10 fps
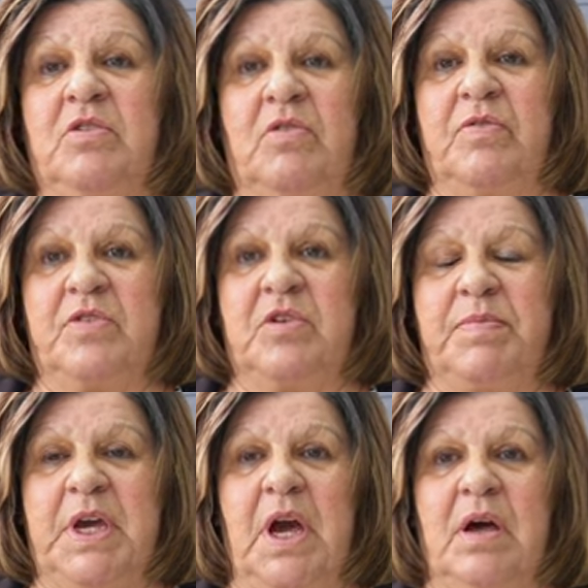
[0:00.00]
you know to
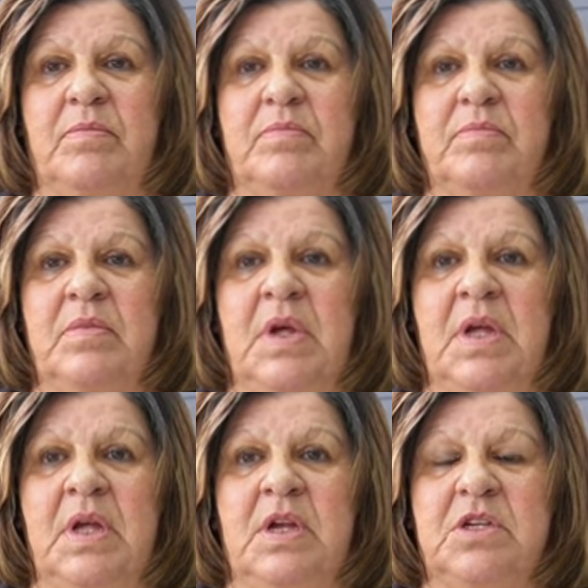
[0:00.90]
become
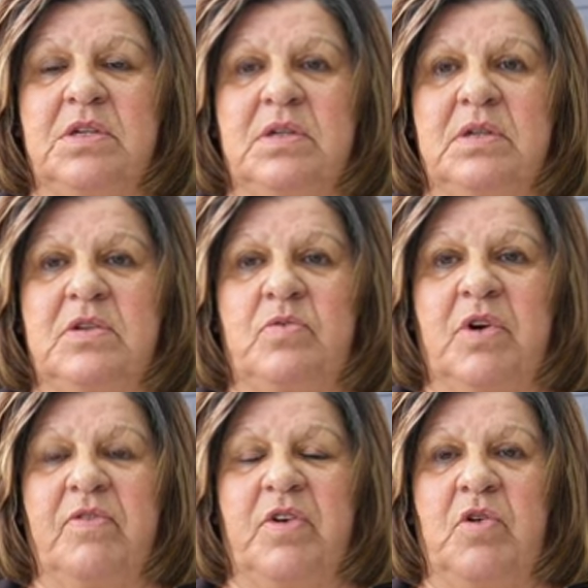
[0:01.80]
to
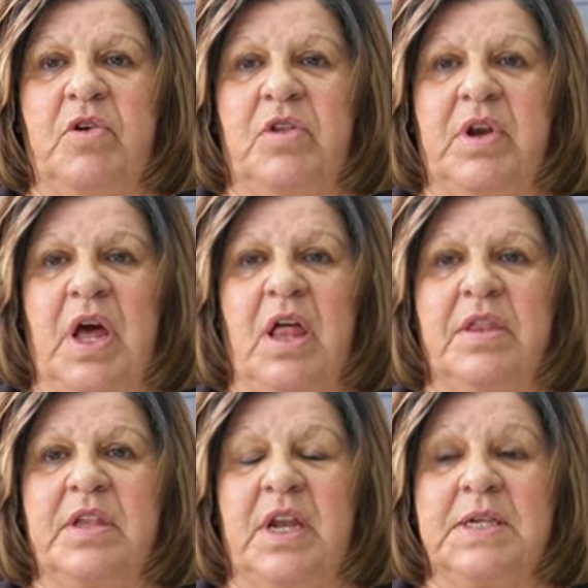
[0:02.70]
work for Northern
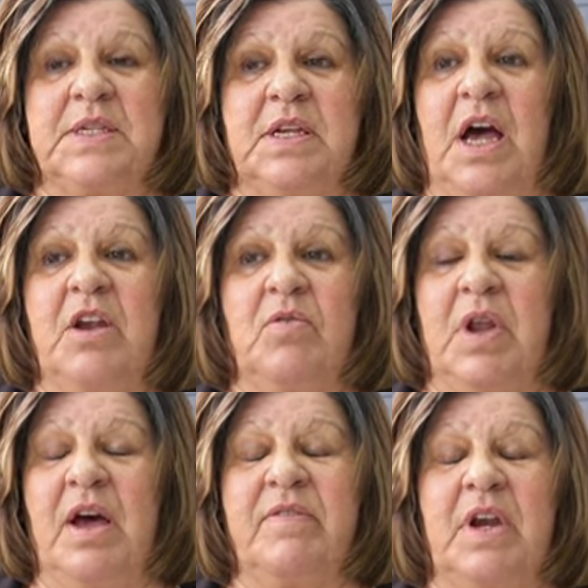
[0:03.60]
Health. And I said, I don't
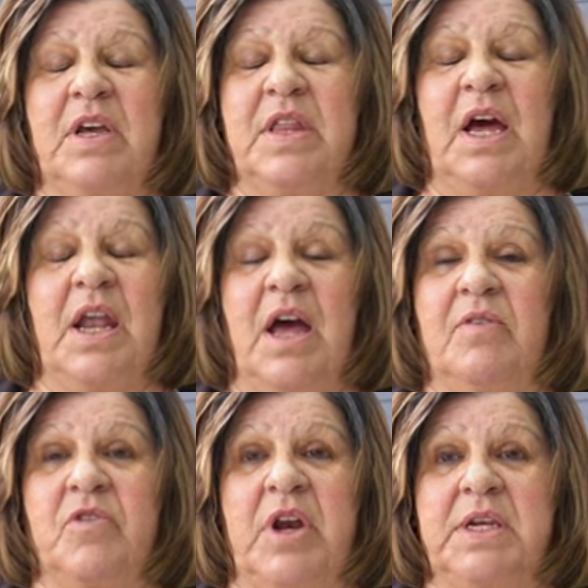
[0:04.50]
have any of that. I
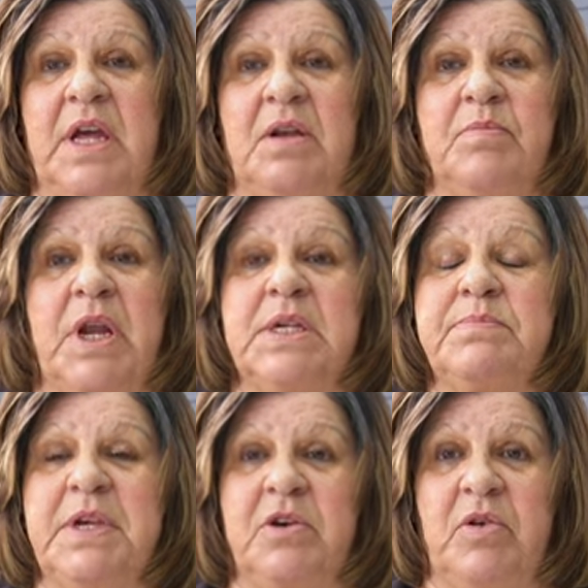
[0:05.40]
have grade 10, but I
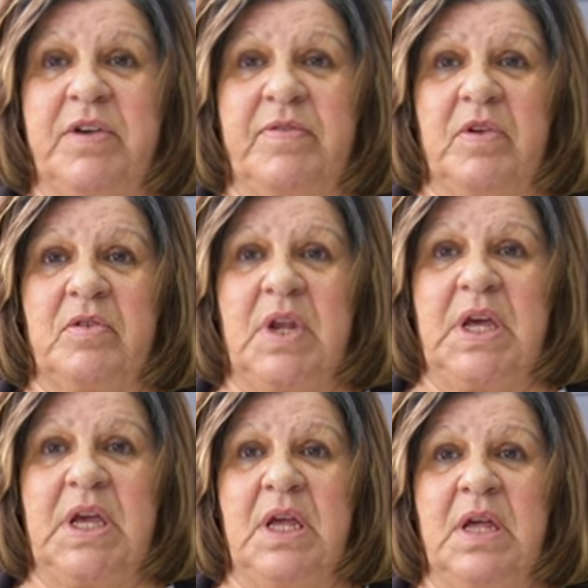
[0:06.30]
speak pretty
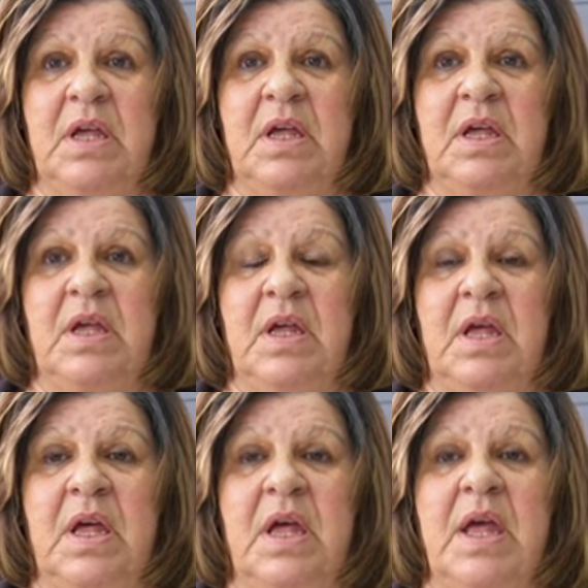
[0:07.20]
fluently.
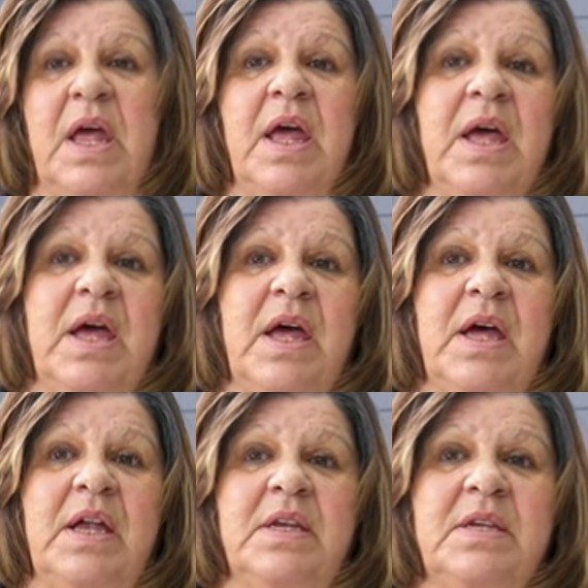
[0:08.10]

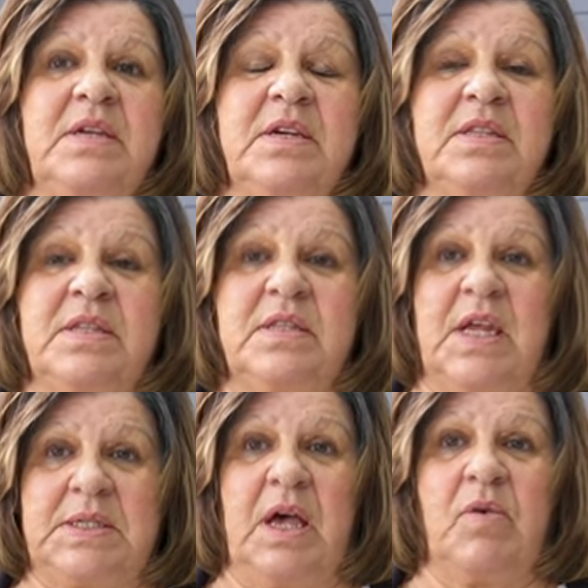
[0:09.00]
And
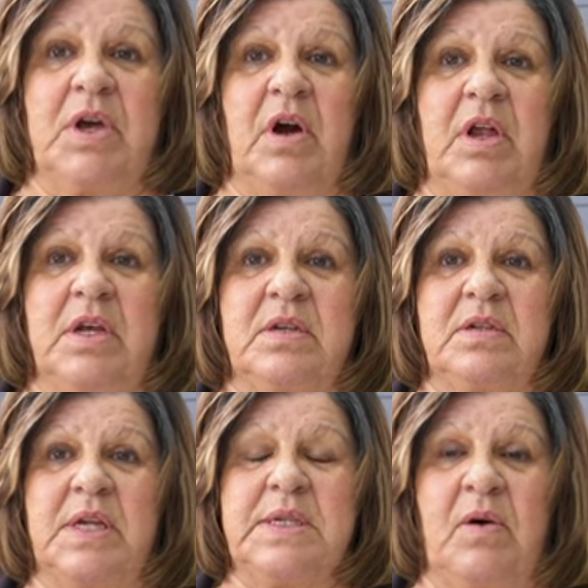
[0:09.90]
that's how I got it.
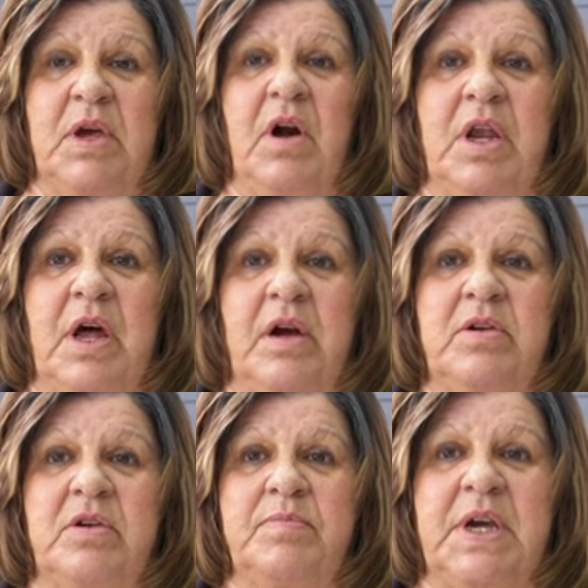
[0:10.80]
That's how I got
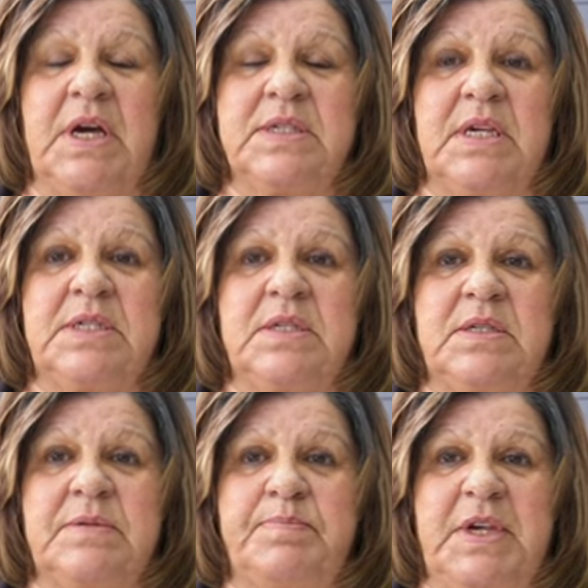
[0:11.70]
hired because I
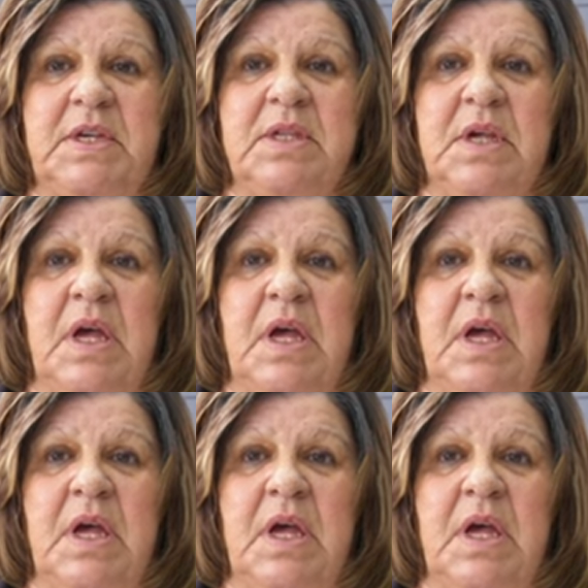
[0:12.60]
speak